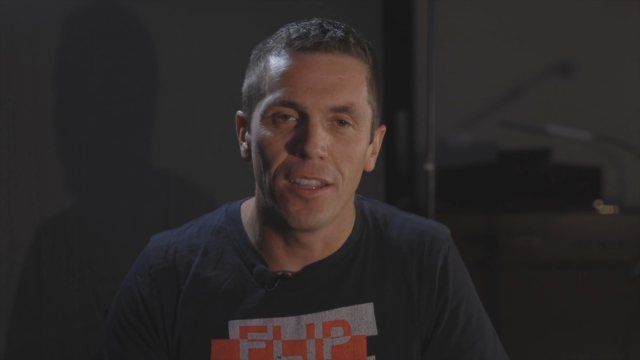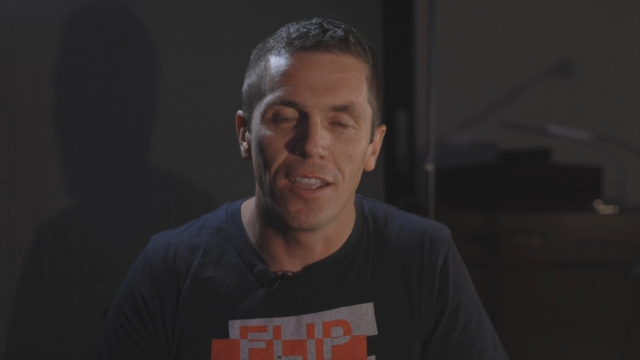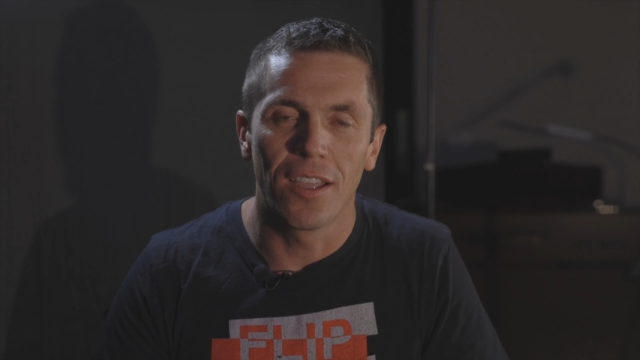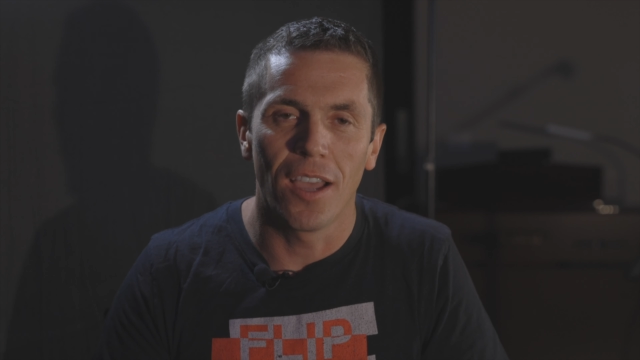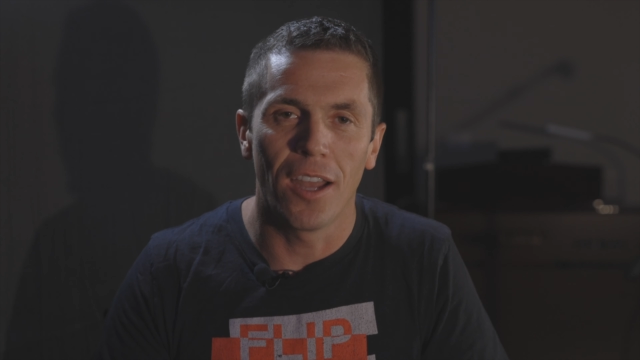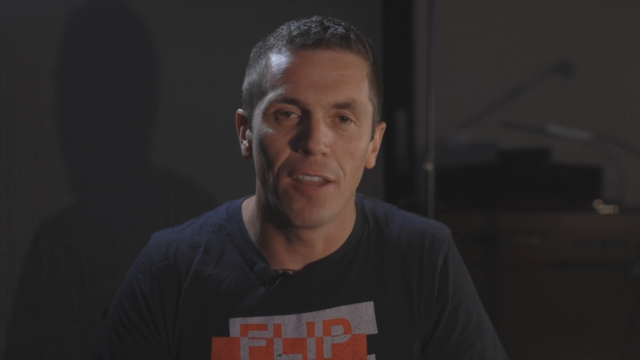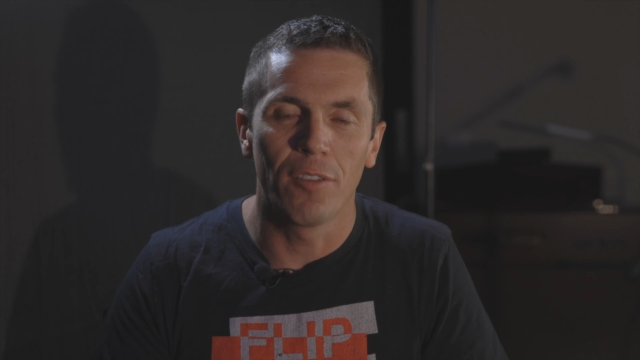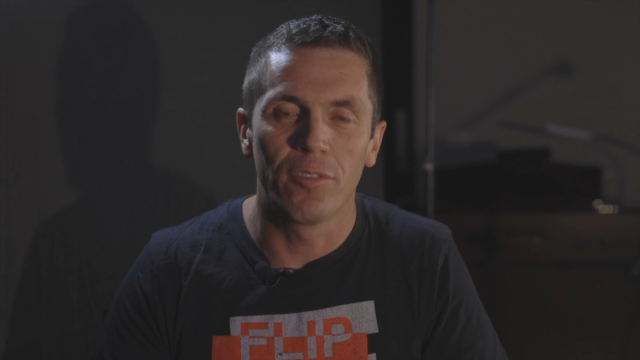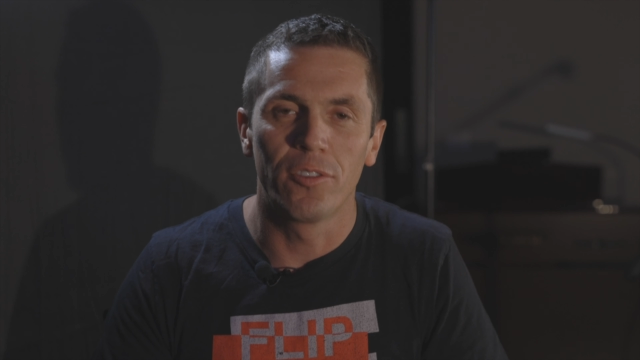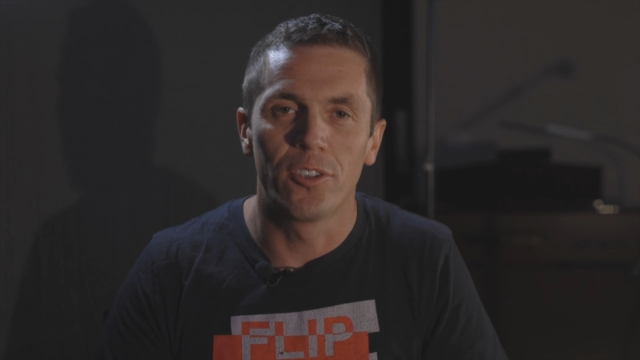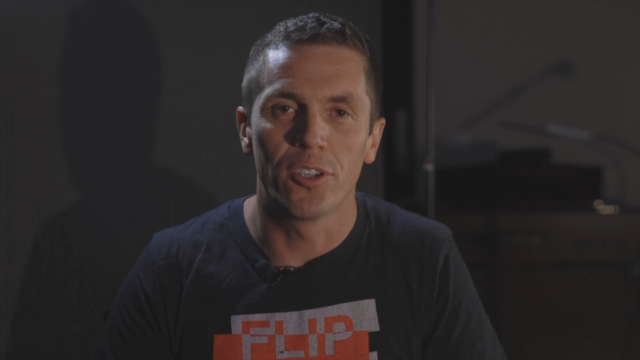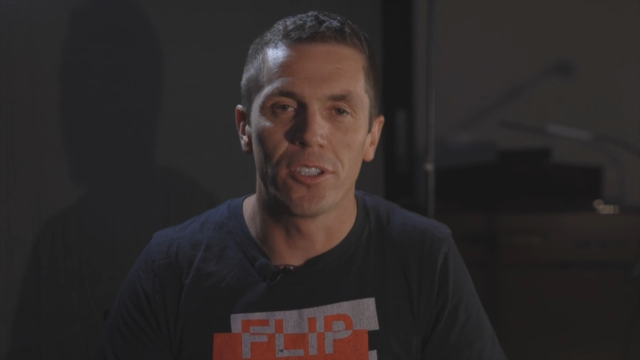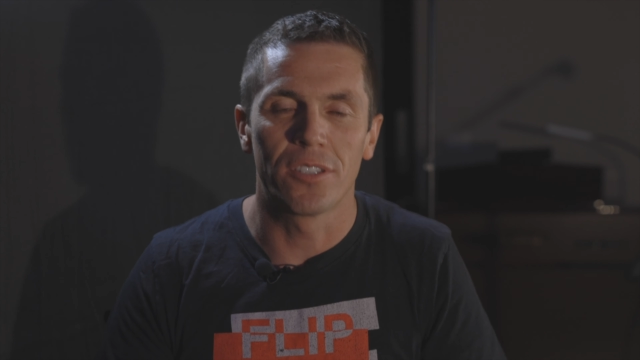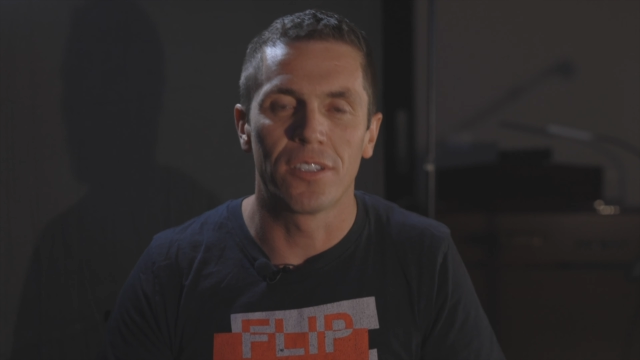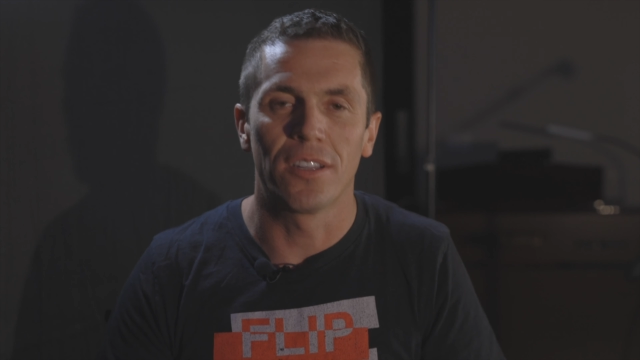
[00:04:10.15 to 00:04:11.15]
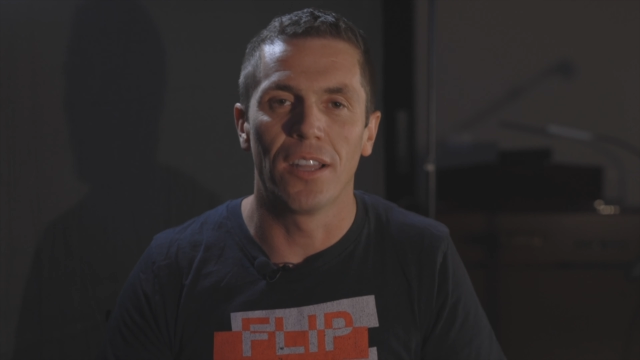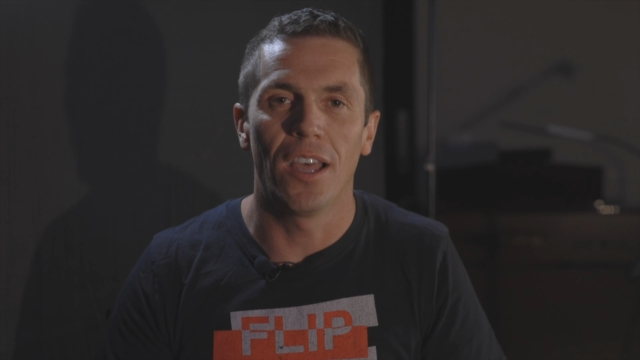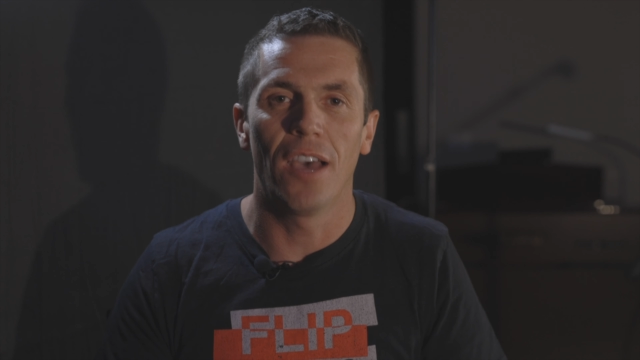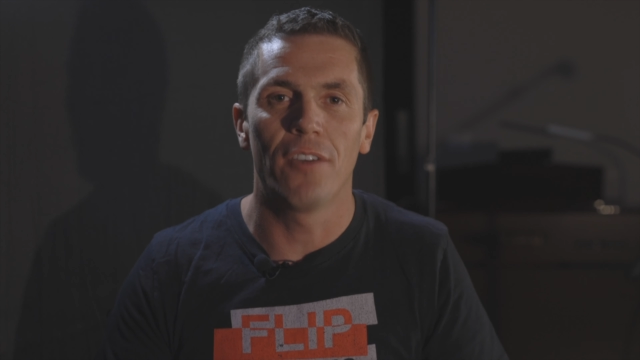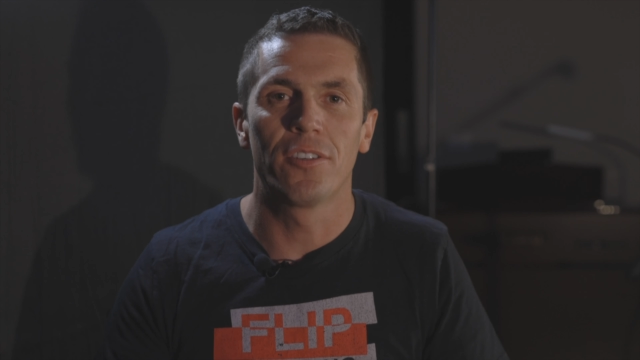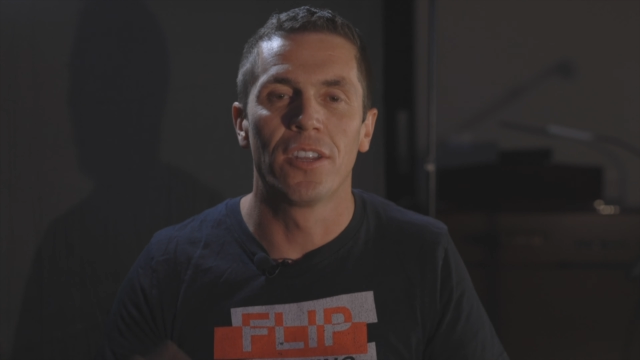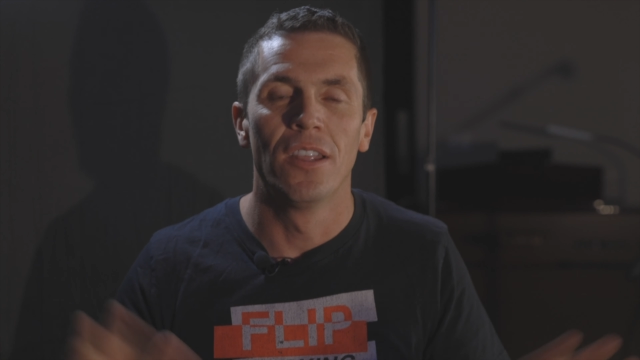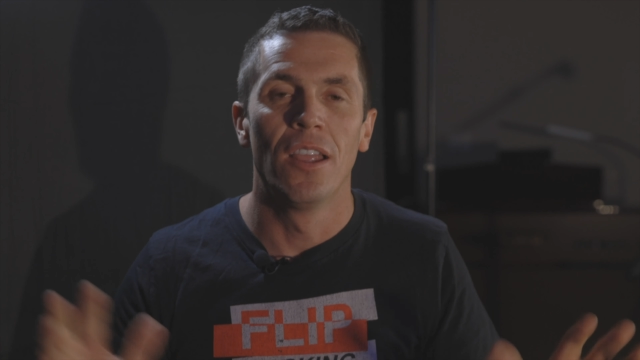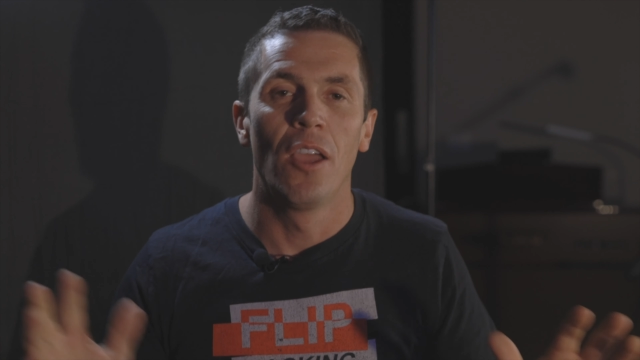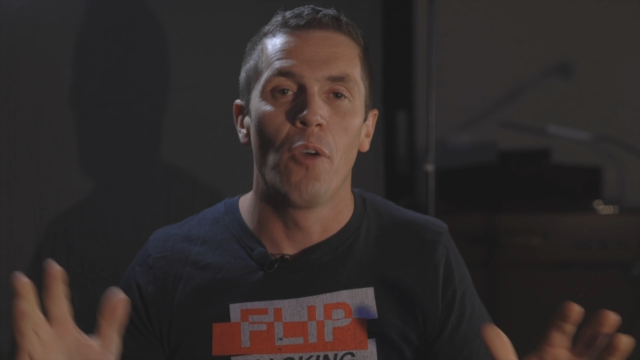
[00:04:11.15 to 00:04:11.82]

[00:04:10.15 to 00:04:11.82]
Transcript: He kind of just left.